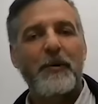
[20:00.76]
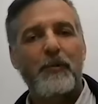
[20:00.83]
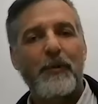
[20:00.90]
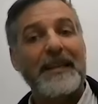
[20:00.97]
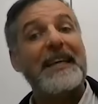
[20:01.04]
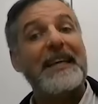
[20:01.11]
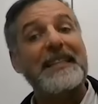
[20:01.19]

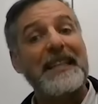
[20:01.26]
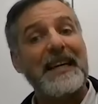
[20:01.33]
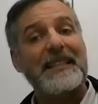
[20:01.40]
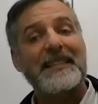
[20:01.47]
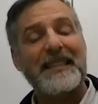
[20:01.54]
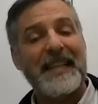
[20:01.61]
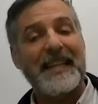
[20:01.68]

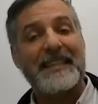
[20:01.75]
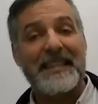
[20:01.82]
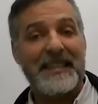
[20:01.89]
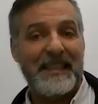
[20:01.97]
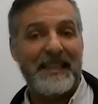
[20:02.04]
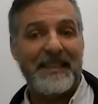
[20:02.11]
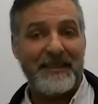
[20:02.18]
recognizing that the
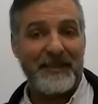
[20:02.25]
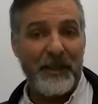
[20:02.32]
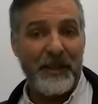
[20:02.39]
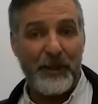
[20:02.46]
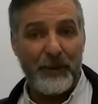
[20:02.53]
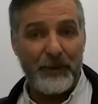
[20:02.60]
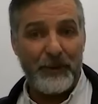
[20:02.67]
need is
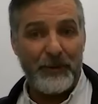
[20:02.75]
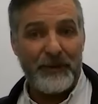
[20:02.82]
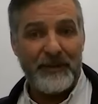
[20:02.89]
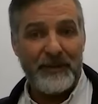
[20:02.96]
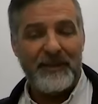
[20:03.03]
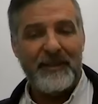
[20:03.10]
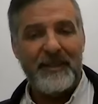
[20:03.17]

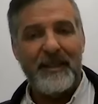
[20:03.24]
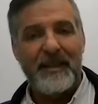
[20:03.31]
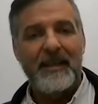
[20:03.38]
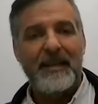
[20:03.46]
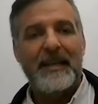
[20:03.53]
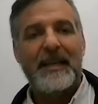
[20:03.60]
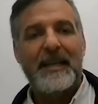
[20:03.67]
huge
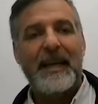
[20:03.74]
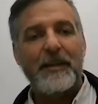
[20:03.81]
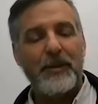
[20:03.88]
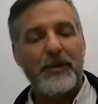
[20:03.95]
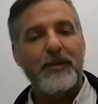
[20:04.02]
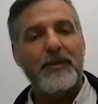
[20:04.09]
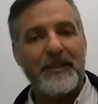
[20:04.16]
and
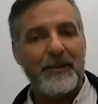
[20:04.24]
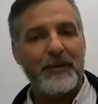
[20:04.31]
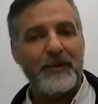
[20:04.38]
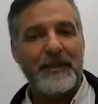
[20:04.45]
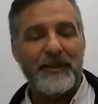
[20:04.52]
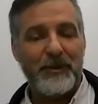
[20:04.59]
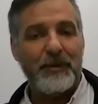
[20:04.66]
you can
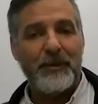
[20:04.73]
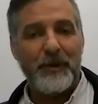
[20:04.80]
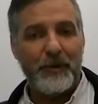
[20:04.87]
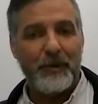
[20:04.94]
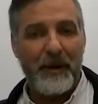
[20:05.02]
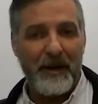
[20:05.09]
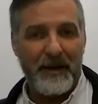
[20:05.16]
only do
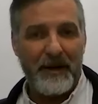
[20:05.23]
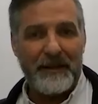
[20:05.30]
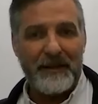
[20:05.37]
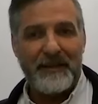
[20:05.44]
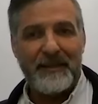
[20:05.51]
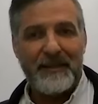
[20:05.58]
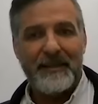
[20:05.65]
your part.
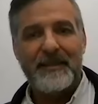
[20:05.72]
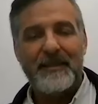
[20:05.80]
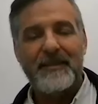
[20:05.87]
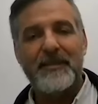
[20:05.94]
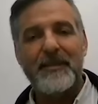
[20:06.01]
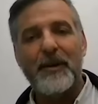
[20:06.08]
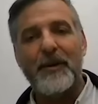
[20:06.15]

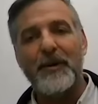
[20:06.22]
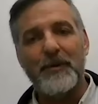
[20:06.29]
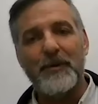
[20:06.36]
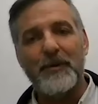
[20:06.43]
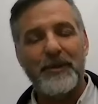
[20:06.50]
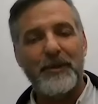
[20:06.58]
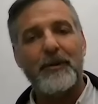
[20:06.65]
So
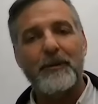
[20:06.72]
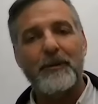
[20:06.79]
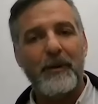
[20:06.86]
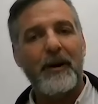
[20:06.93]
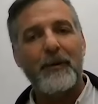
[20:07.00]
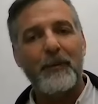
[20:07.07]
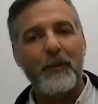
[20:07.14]
your
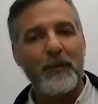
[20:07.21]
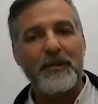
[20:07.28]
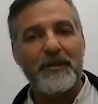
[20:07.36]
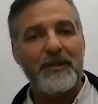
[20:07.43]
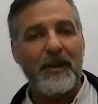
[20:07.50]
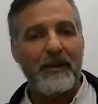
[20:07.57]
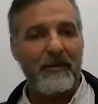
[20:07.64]
part won't
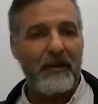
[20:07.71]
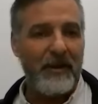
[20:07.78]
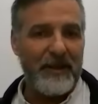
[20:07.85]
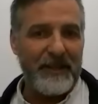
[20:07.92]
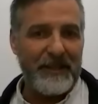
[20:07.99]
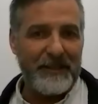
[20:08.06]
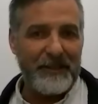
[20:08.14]
solve all
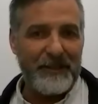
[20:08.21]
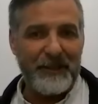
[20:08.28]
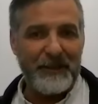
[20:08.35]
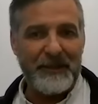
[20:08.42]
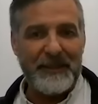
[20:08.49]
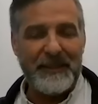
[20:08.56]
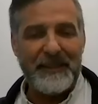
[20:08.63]
the
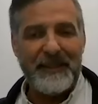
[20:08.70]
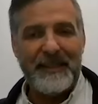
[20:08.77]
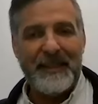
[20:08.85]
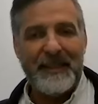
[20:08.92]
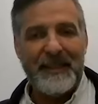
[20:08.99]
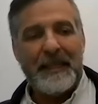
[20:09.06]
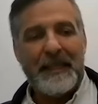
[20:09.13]
issues,
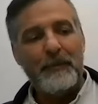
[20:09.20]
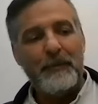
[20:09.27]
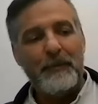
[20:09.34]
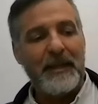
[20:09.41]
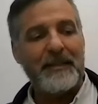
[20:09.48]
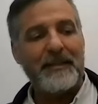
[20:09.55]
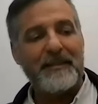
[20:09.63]

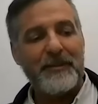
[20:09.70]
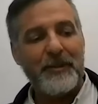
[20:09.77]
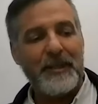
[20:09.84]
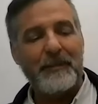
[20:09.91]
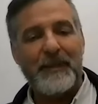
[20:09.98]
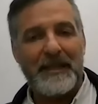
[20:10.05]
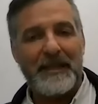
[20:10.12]
but it
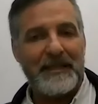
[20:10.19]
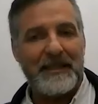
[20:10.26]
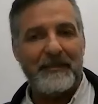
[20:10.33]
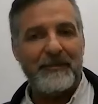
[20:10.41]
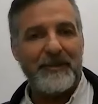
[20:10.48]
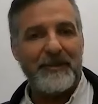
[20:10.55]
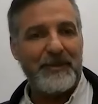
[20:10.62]
certainly makes a
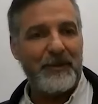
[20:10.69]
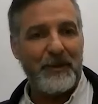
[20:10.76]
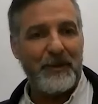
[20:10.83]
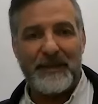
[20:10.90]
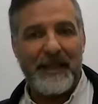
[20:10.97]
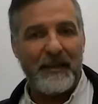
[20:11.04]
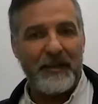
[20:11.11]
difference to
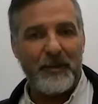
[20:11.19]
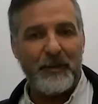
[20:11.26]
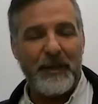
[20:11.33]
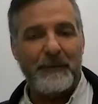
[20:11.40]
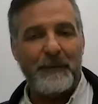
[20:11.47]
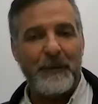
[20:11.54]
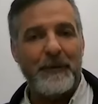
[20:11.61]
those 1,000
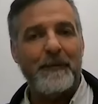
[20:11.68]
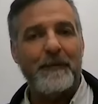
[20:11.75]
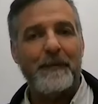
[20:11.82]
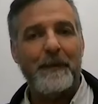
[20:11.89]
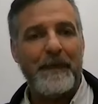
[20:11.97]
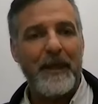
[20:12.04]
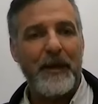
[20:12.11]
people
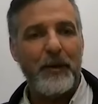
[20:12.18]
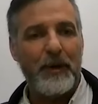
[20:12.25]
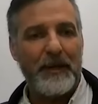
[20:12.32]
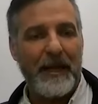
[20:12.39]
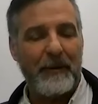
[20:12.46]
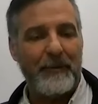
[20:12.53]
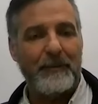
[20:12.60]
who
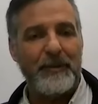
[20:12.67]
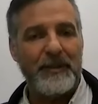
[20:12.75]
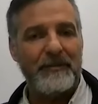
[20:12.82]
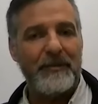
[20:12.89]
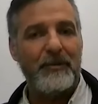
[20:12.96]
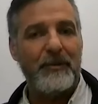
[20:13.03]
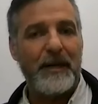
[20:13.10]
are now members
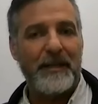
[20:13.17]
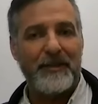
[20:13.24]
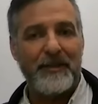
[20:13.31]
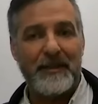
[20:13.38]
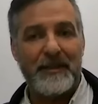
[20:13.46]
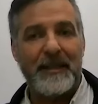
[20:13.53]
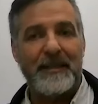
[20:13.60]
of a credit
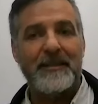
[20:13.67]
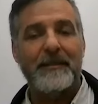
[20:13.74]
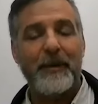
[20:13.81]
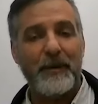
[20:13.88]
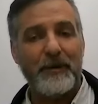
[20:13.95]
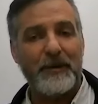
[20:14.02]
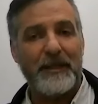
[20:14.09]
union as
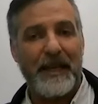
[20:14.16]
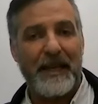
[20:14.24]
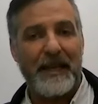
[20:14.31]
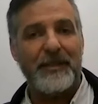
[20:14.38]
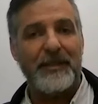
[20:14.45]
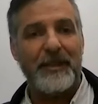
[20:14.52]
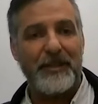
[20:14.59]
opposed to
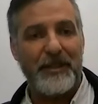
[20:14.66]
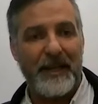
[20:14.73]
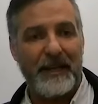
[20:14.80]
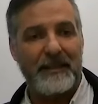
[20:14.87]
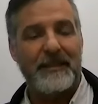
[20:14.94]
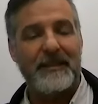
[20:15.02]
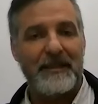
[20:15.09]
cashing their
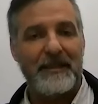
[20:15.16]
check